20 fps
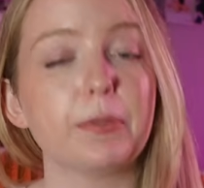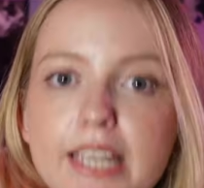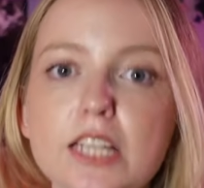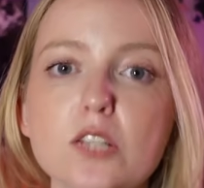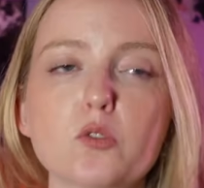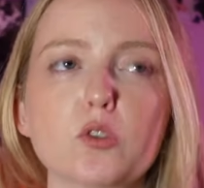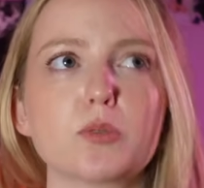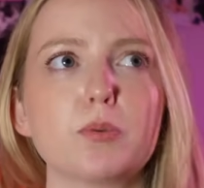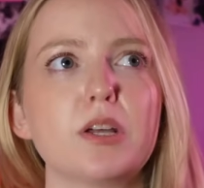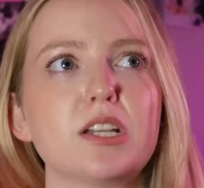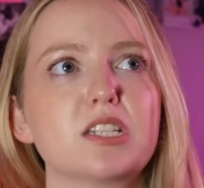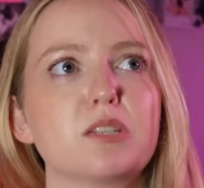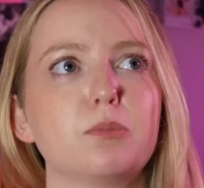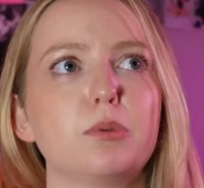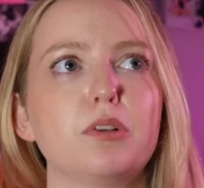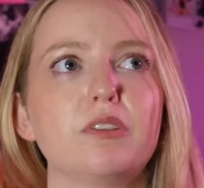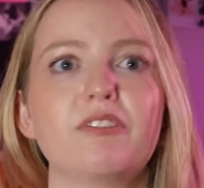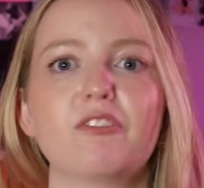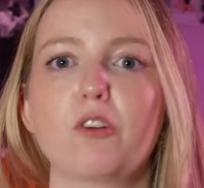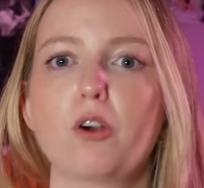He's
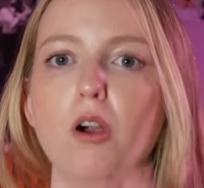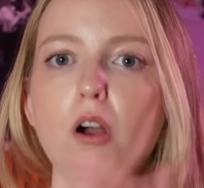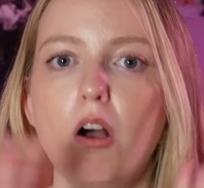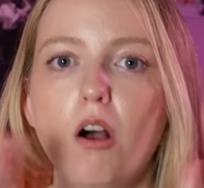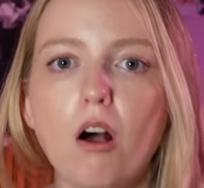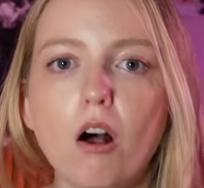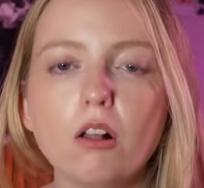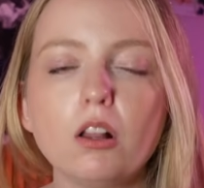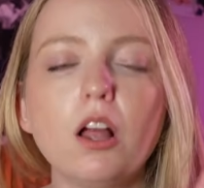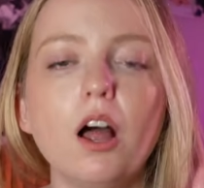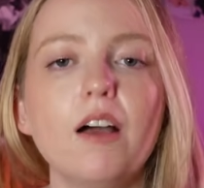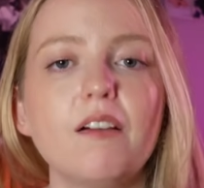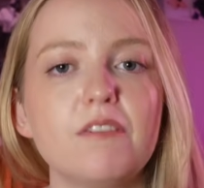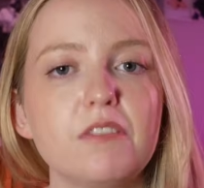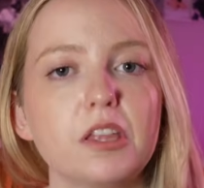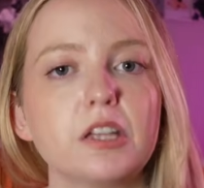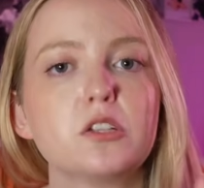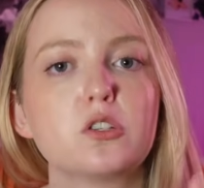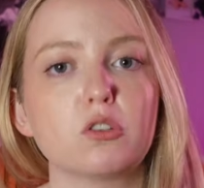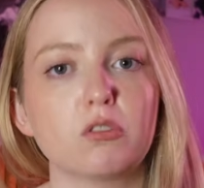responsible for all of
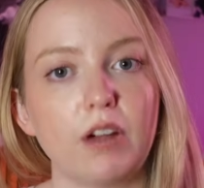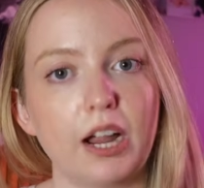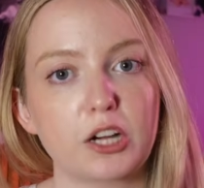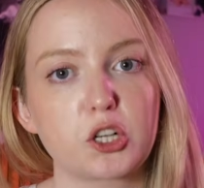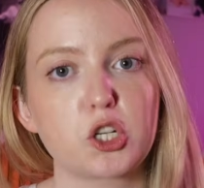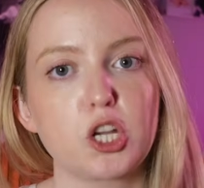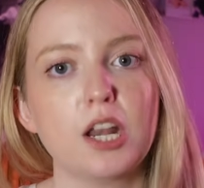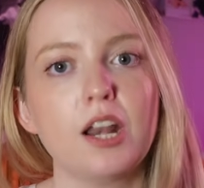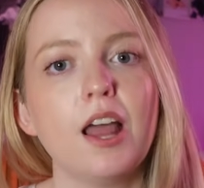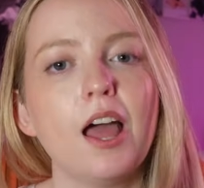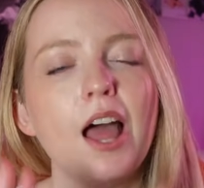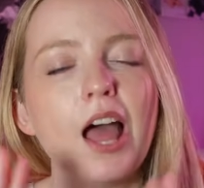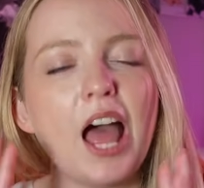the direction